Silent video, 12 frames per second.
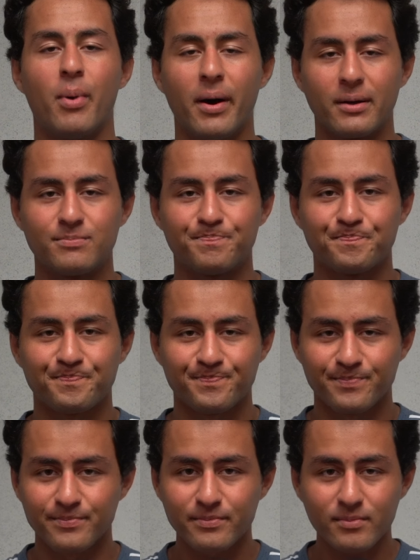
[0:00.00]
But
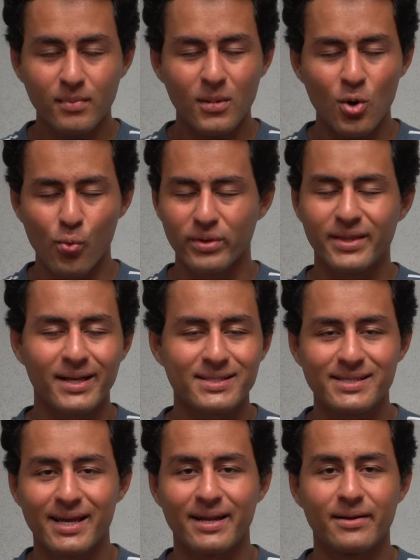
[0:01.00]
with that
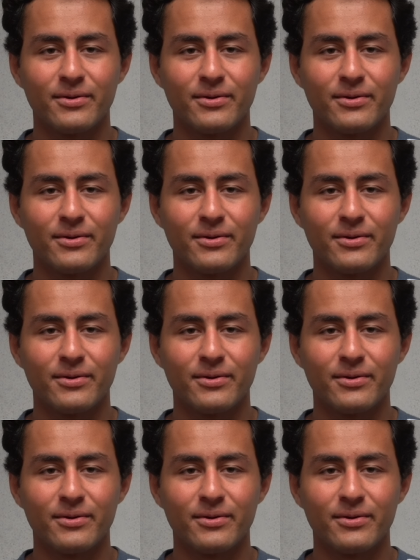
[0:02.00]
said,